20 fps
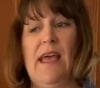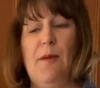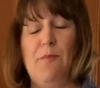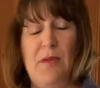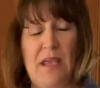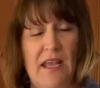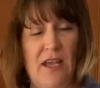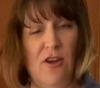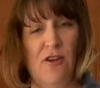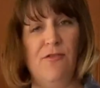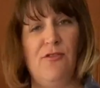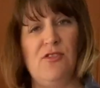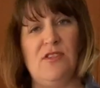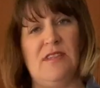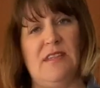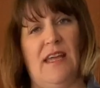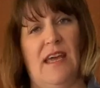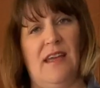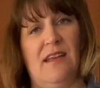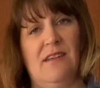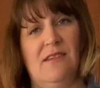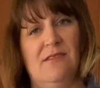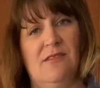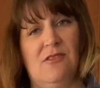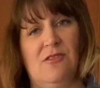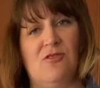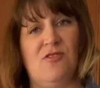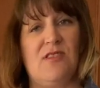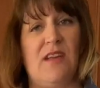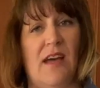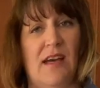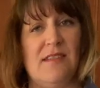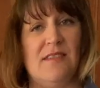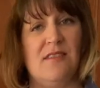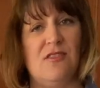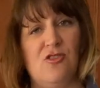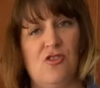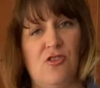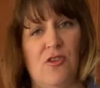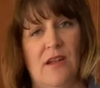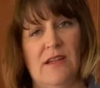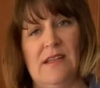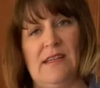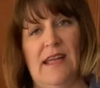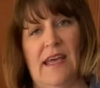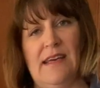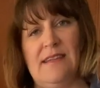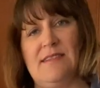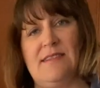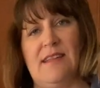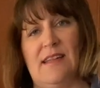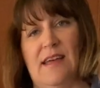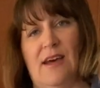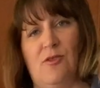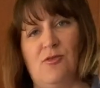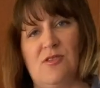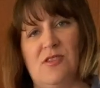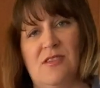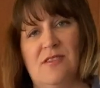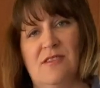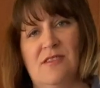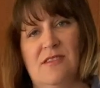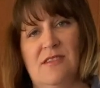be careful today, there's concentrated acid out,